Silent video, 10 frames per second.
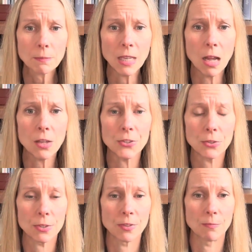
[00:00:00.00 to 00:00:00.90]
all
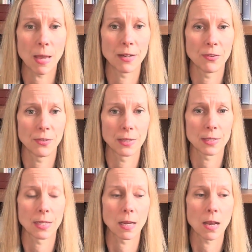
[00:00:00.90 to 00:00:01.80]
sorts of benefits
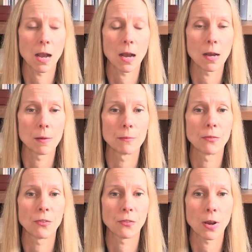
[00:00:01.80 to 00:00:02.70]
that come
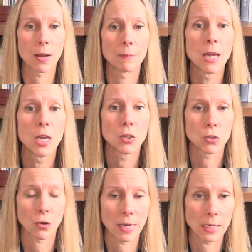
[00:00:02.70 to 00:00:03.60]
from
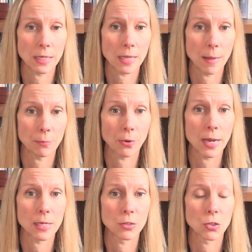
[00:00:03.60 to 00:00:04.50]
training that
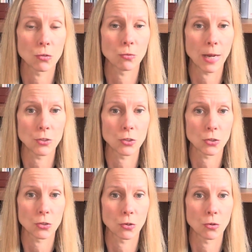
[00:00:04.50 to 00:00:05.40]
brain to
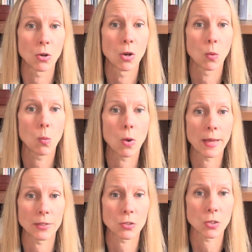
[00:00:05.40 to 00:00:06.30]
register
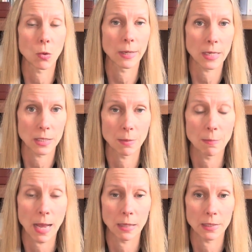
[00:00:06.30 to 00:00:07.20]
when it's going into
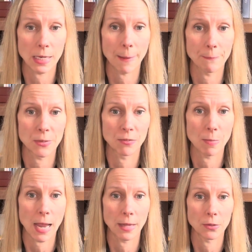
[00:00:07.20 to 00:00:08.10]
maladaptive
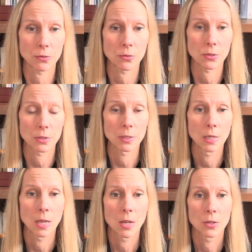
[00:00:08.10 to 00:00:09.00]
patterns.
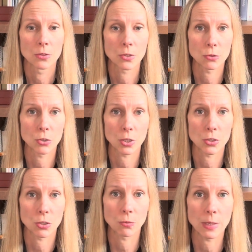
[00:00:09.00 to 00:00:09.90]
So just
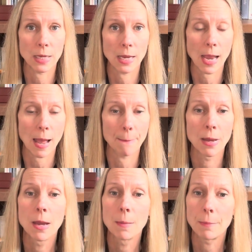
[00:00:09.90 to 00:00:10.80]
to recap,
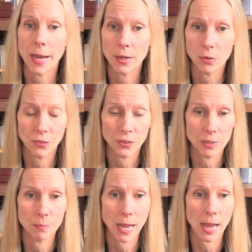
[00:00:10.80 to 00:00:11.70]

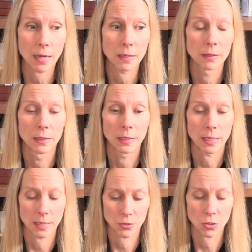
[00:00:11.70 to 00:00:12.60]
biofeedback
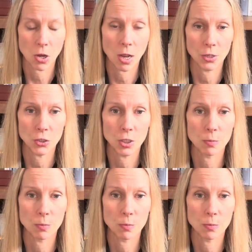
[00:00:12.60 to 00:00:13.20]
is conscious